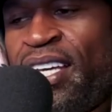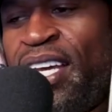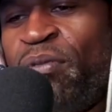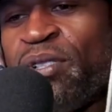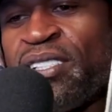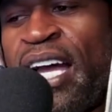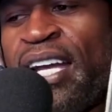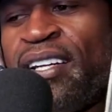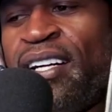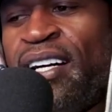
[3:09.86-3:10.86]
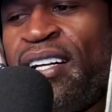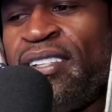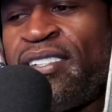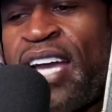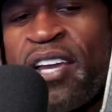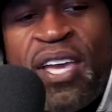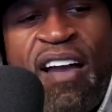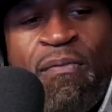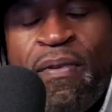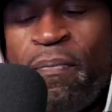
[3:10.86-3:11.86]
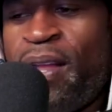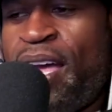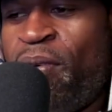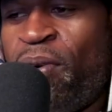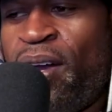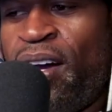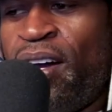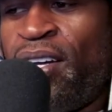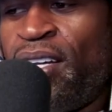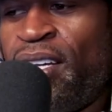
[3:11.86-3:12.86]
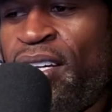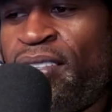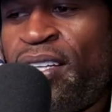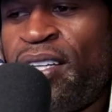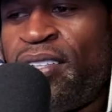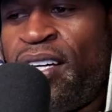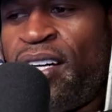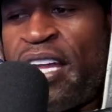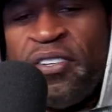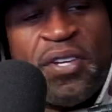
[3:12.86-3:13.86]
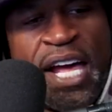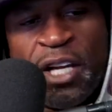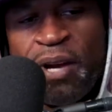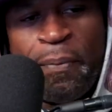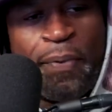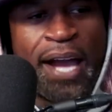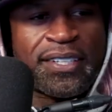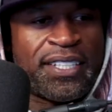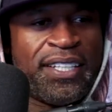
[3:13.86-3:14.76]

And was like, Jack, you haven't been playing well, duh-duh-duh. I know you had a great practice